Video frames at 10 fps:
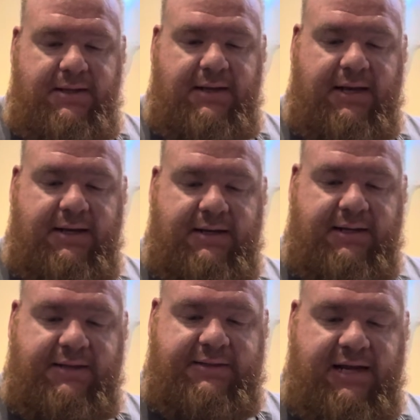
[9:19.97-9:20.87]
And I
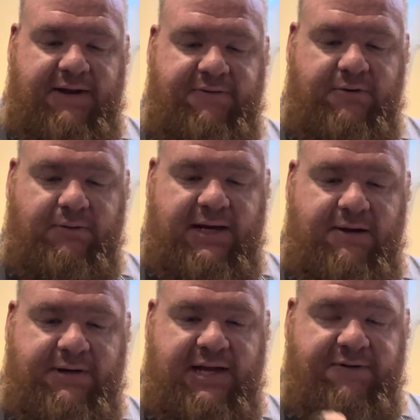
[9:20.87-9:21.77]
like to have it
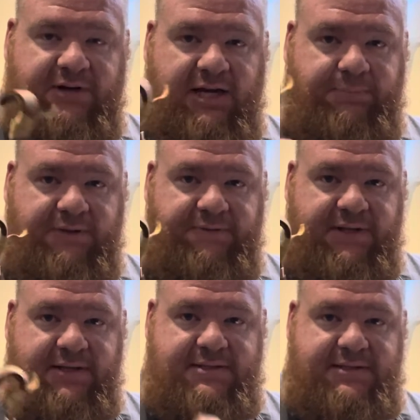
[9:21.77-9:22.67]
around. I have a couple of
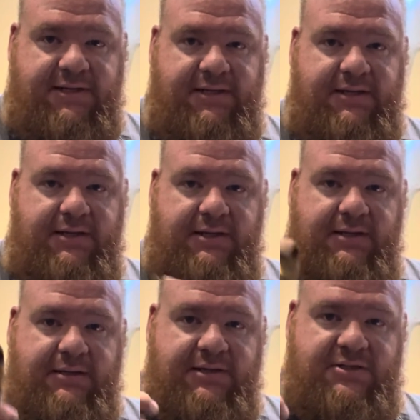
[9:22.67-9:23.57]
these.
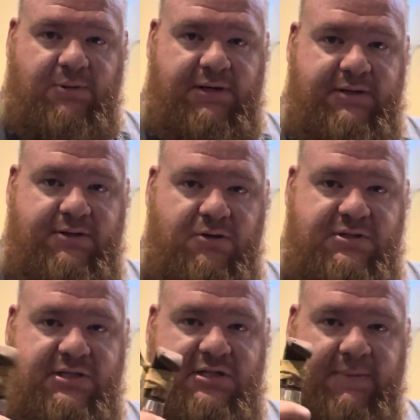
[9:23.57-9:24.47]
This one
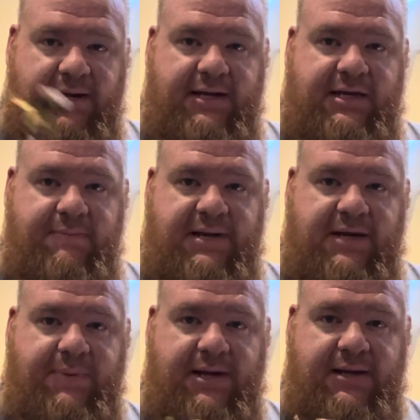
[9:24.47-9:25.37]
goes into my hiking
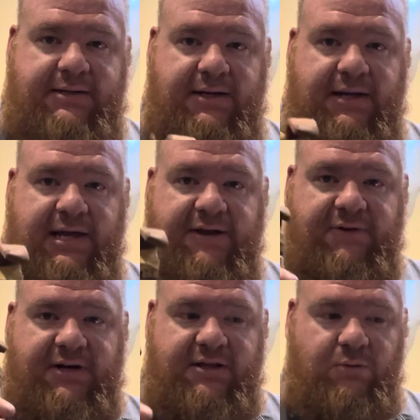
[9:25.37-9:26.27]
backpack. I have
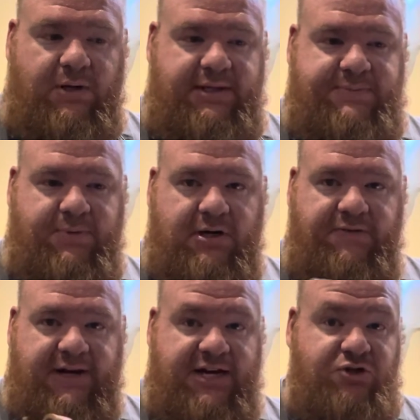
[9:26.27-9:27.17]
another one that's part
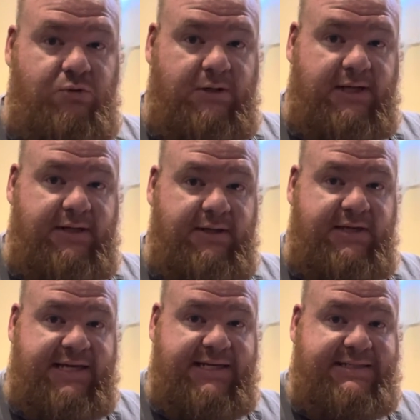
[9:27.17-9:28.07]
of an actual
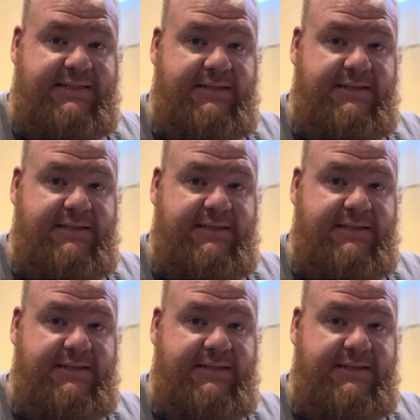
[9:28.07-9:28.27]
kit.